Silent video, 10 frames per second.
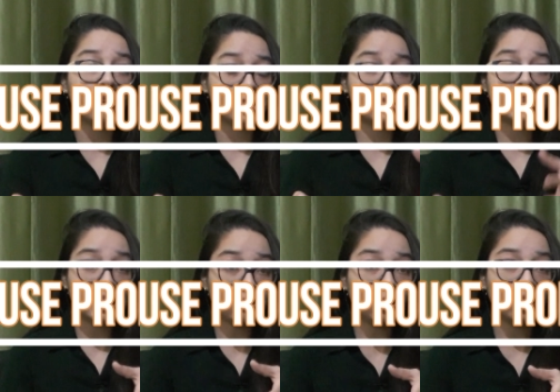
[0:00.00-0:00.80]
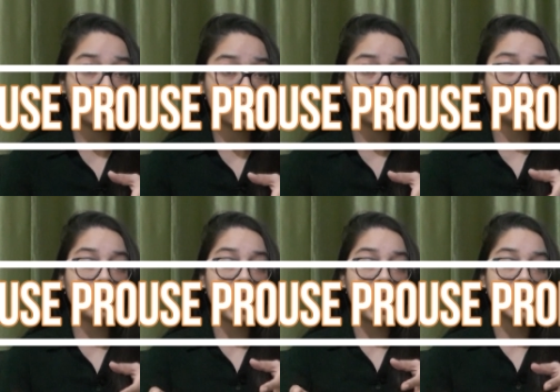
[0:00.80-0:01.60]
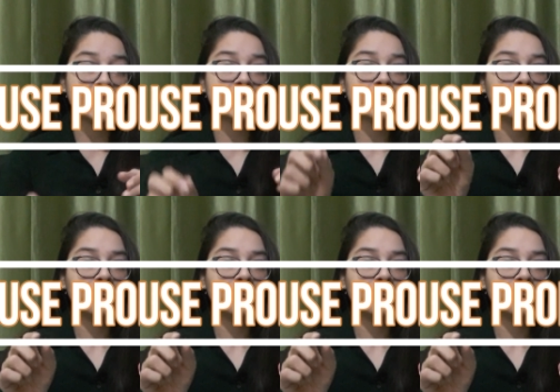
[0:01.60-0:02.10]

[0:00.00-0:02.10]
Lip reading: or save your resume as